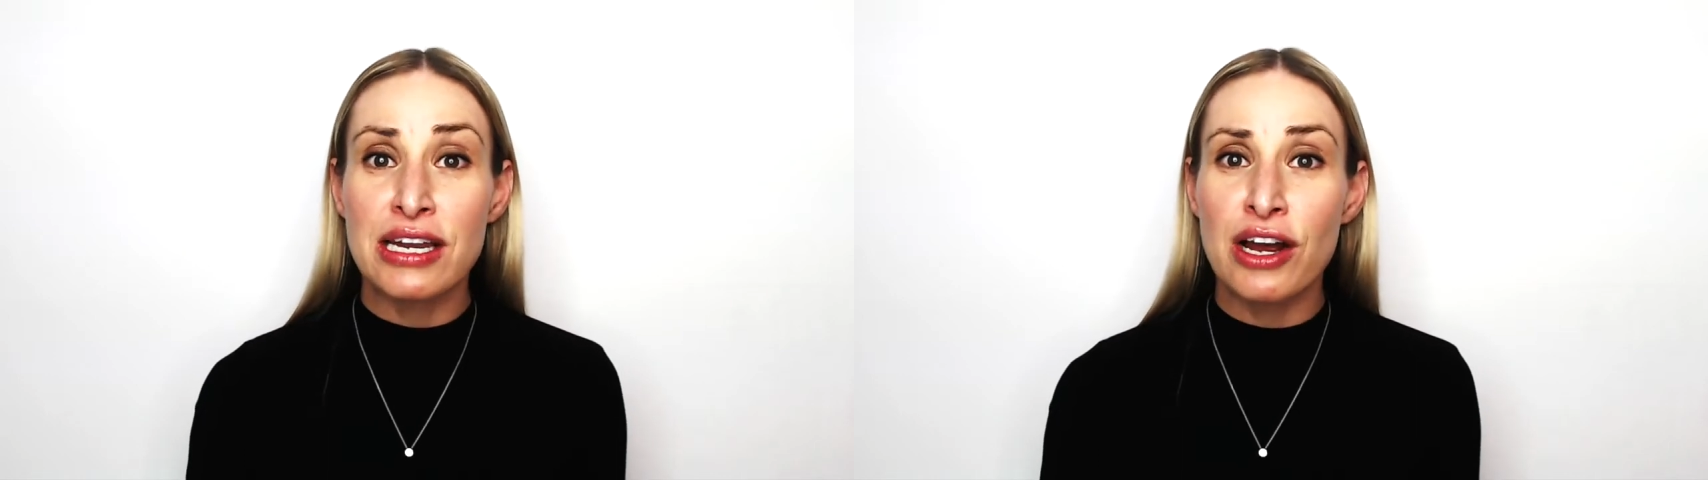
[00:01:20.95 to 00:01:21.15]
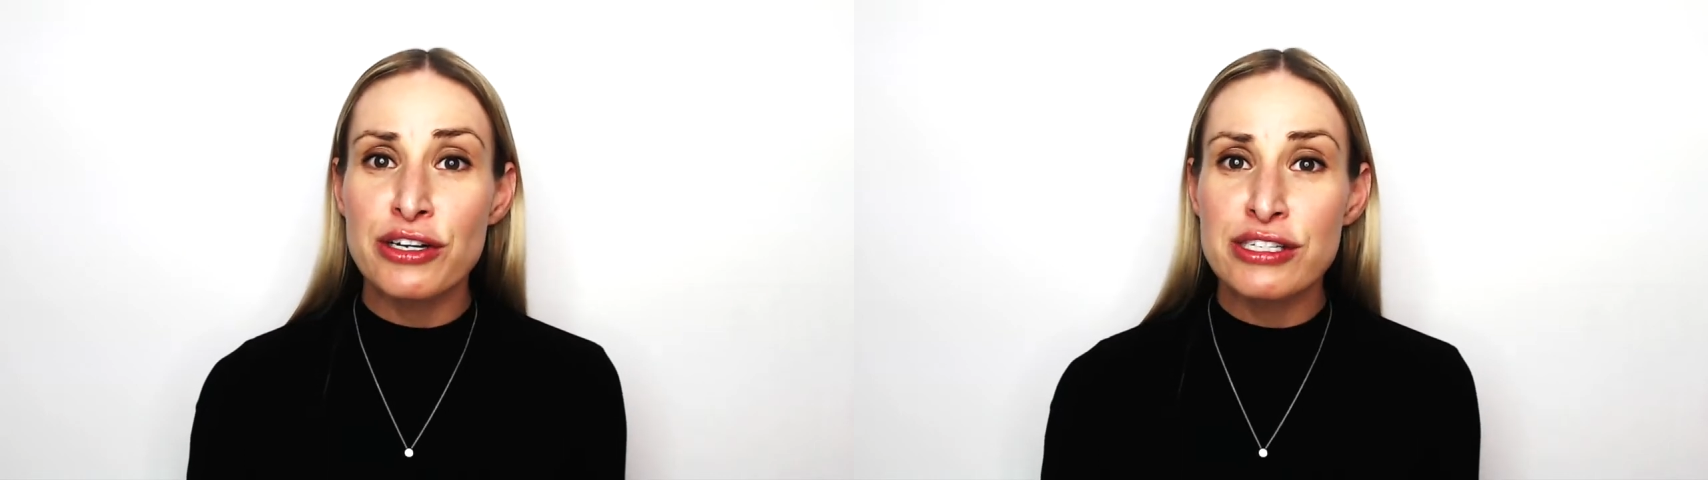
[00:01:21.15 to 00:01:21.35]

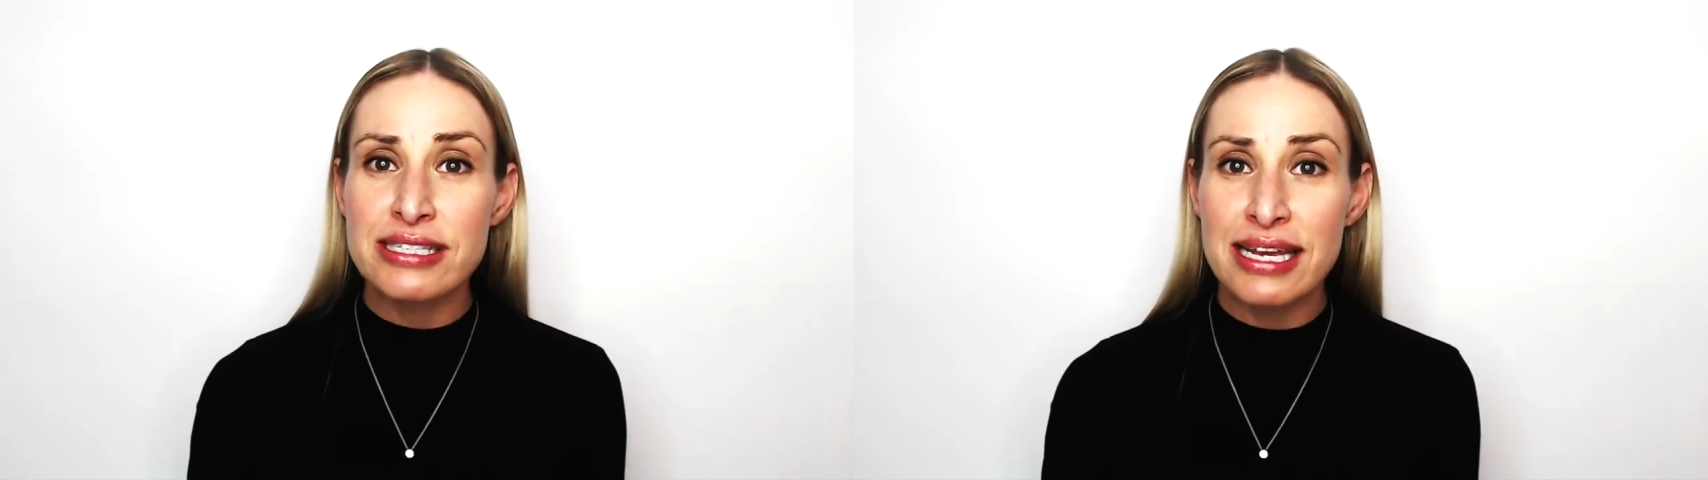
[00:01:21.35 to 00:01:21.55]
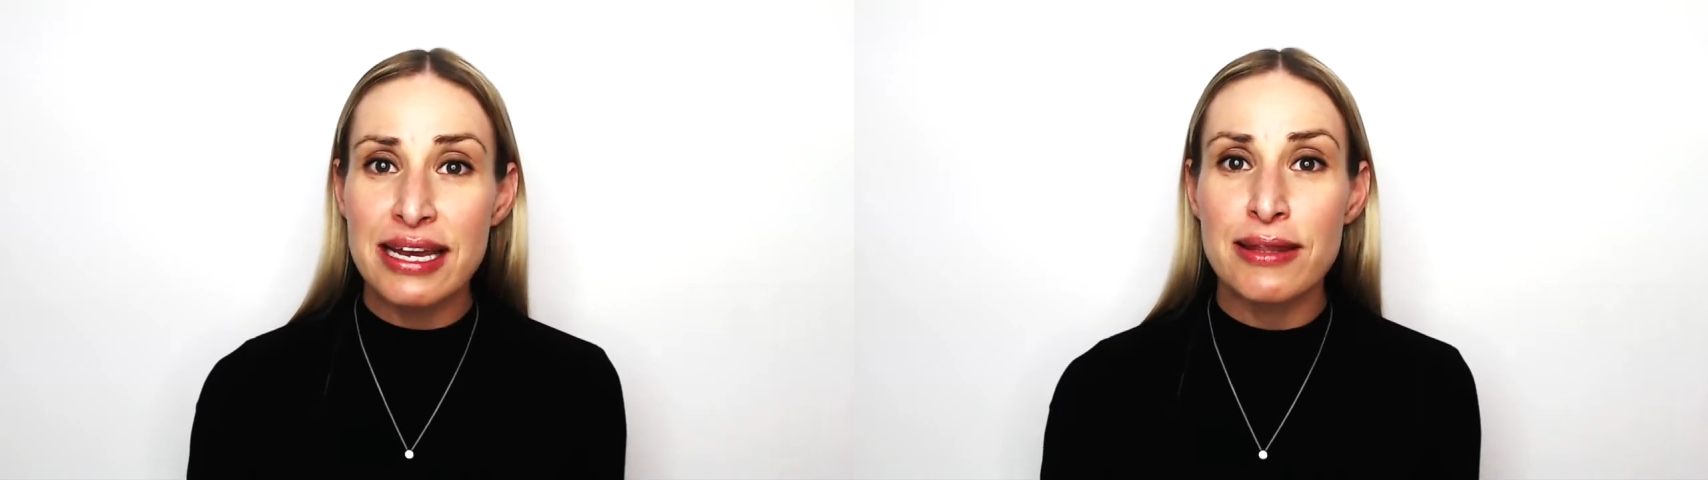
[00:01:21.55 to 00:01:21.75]

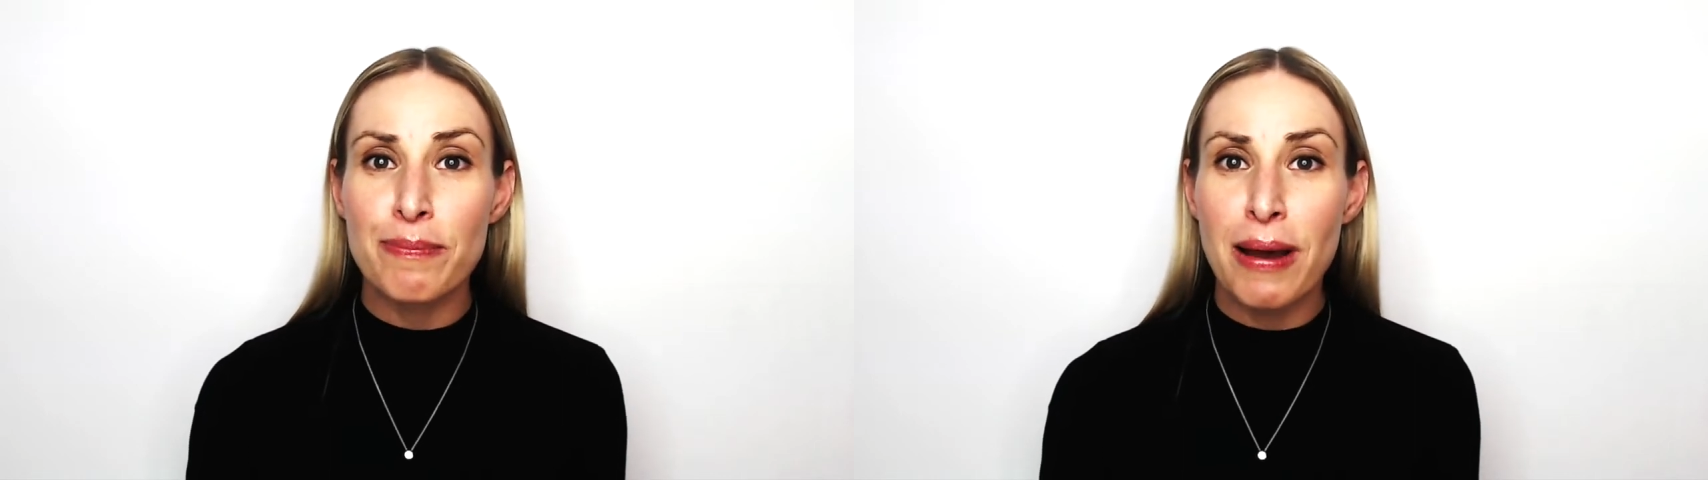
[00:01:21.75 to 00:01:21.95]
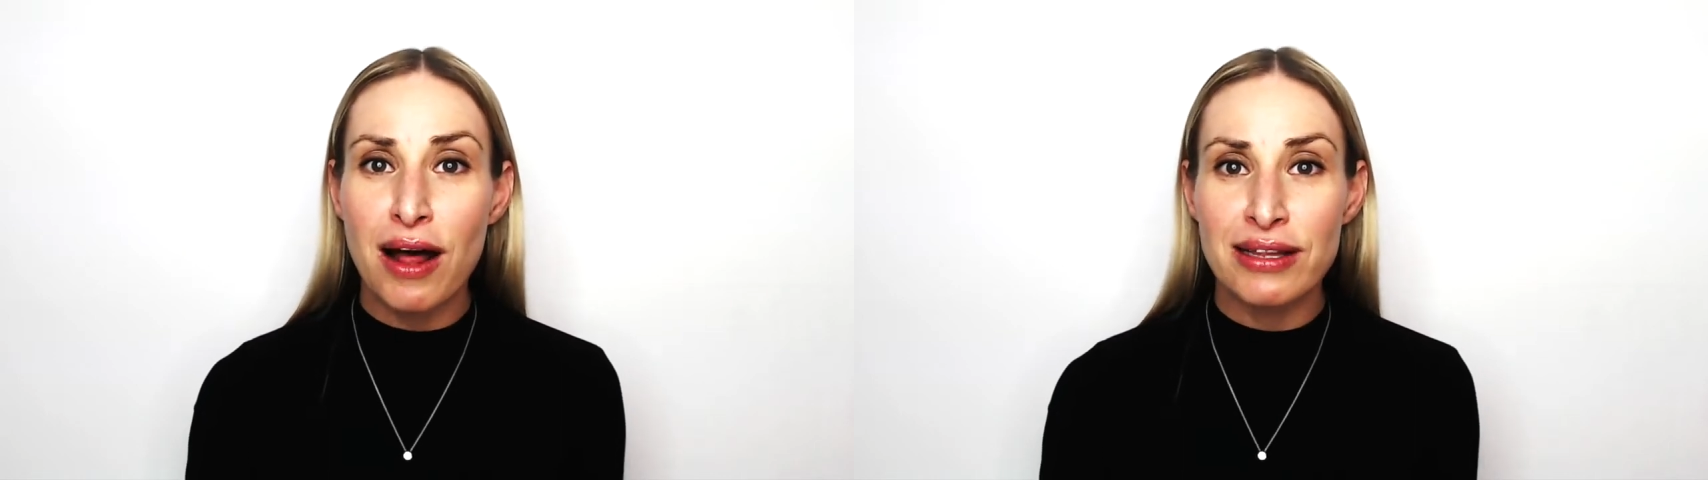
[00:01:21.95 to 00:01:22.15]
understand the
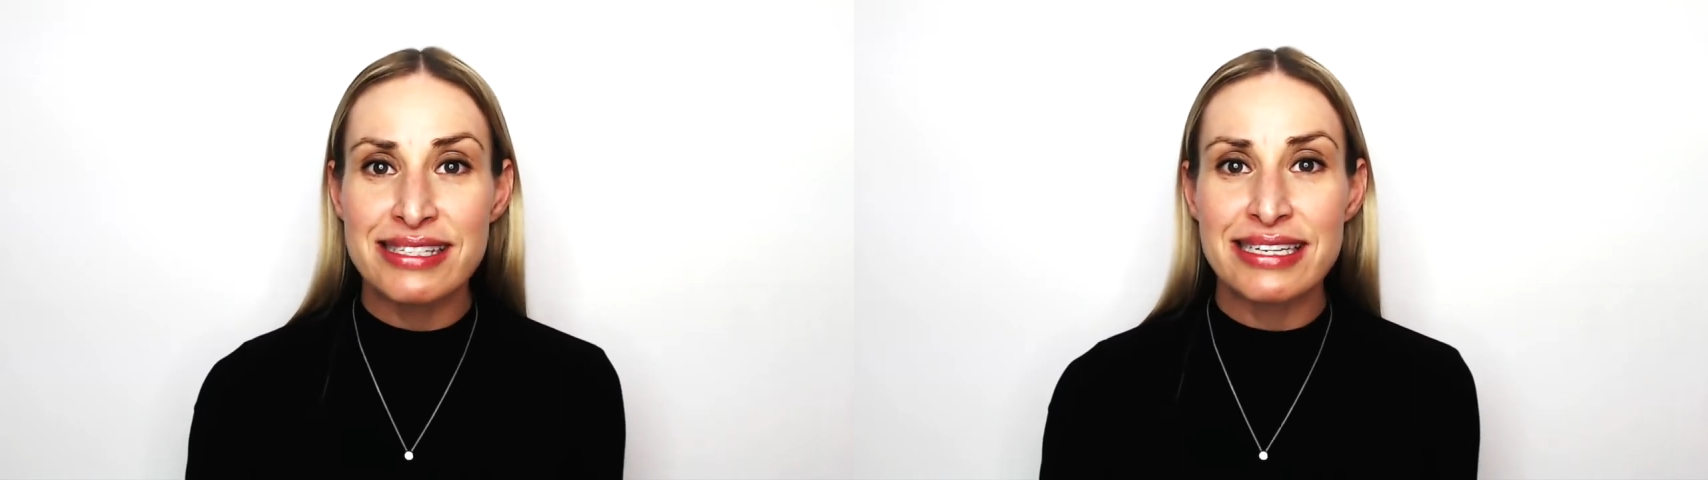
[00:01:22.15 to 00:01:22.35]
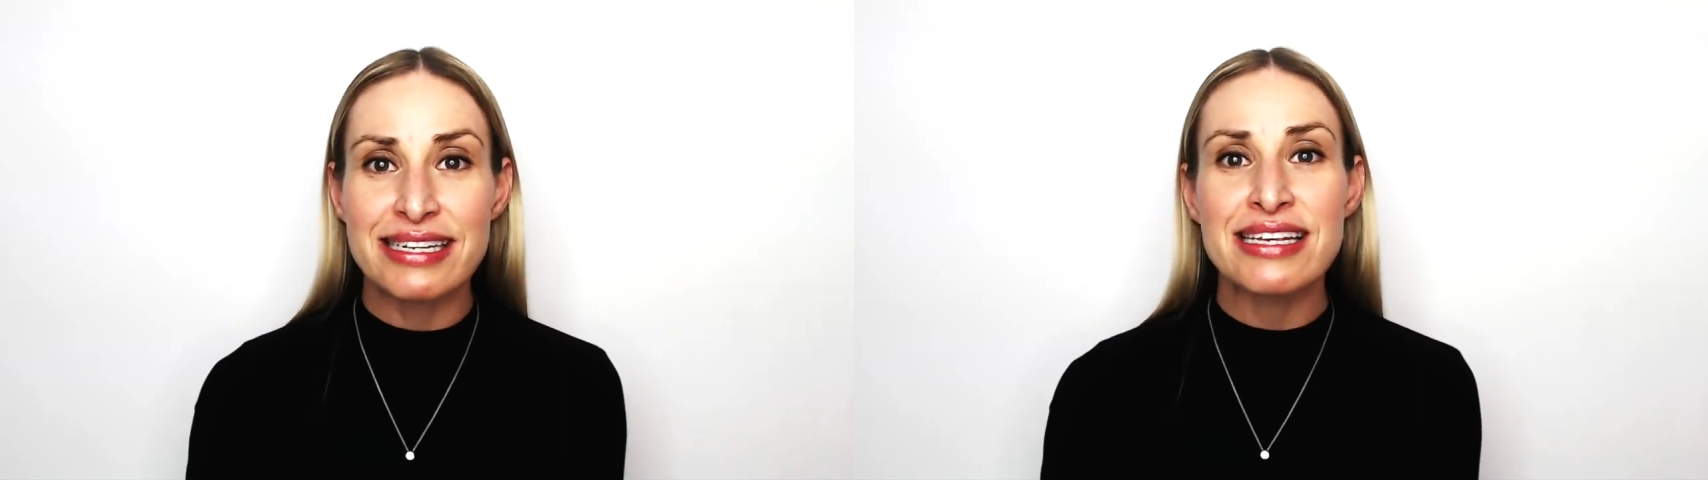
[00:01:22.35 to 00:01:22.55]

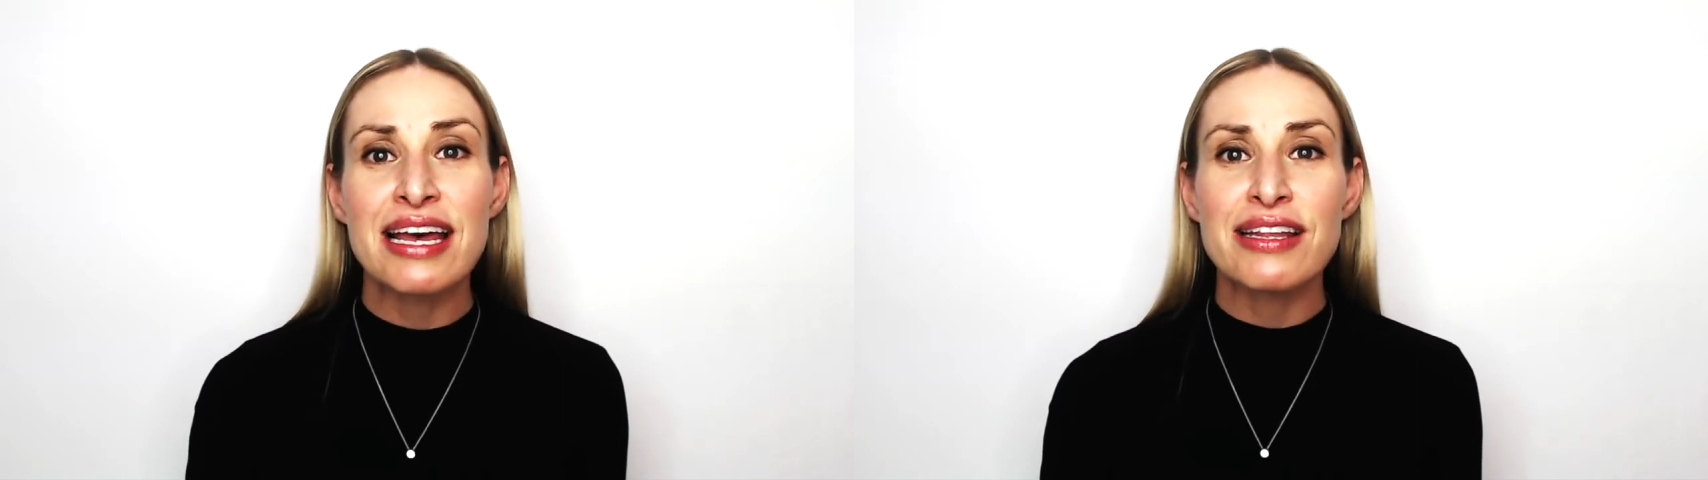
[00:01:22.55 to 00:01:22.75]
policies